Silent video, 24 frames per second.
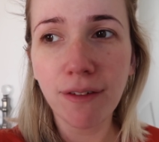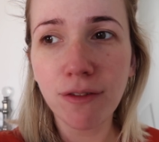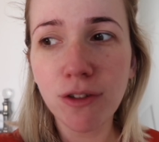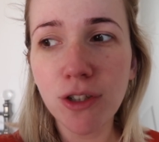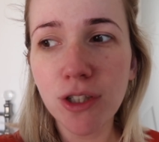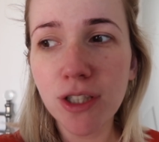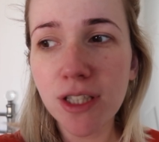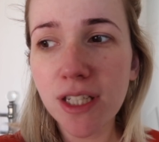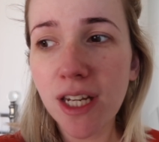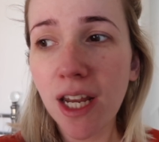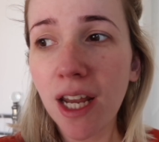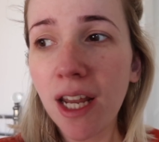I've
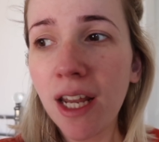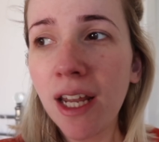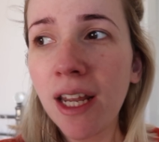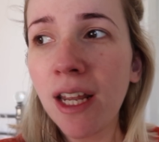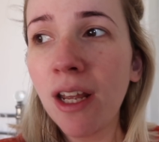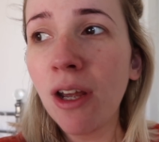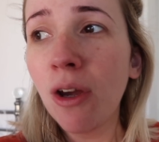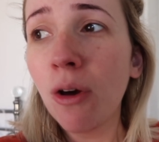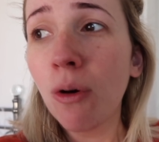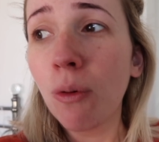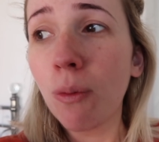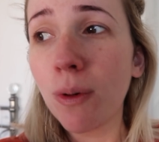just
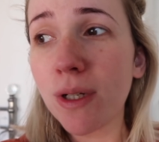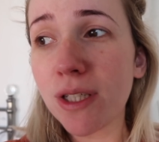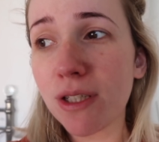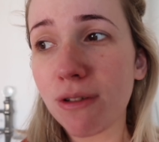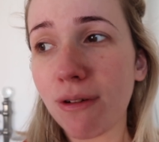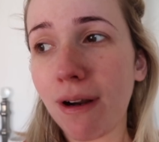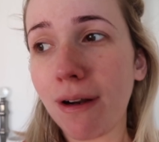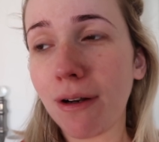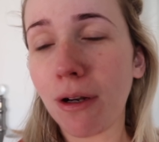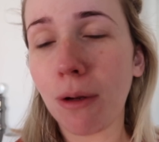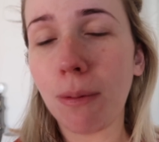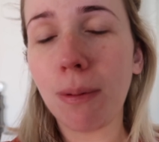
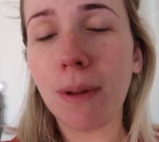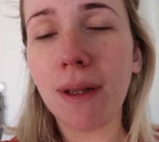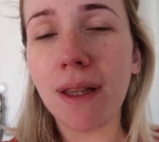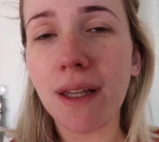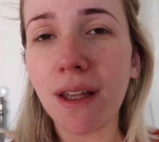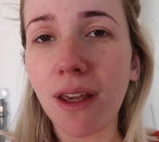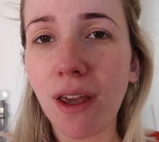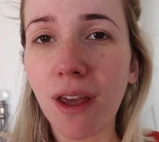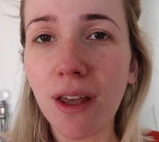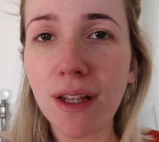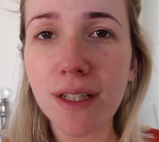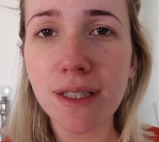whizzed around opening
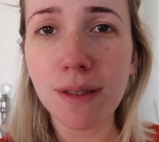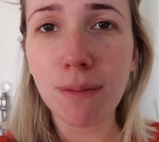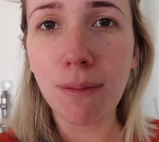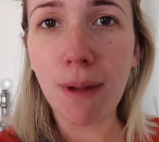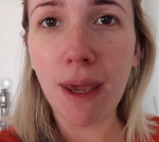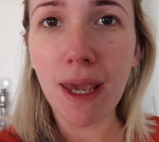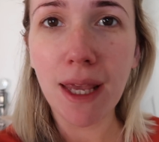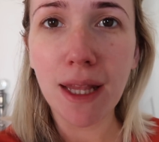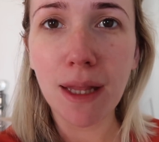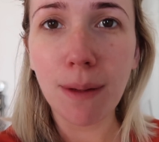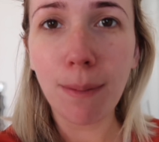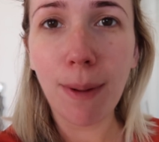the curtains and
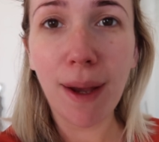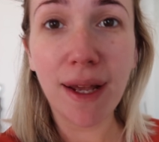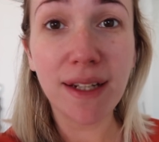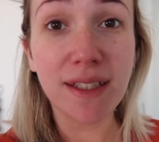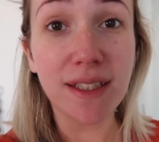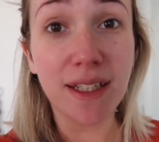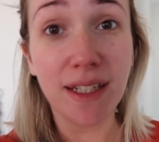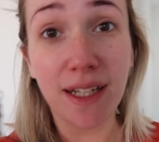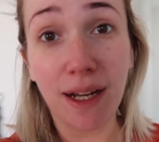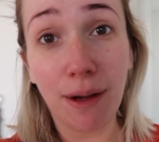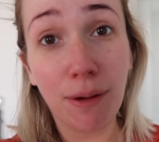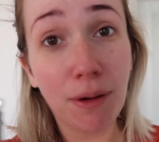making the
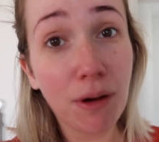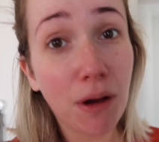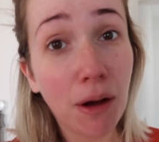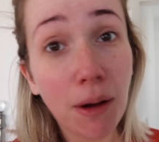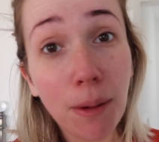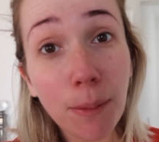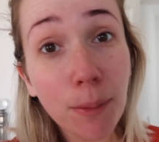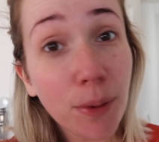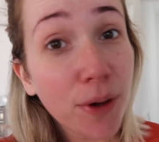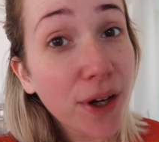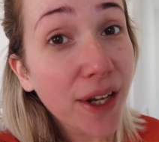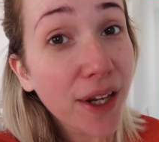bed and now I can't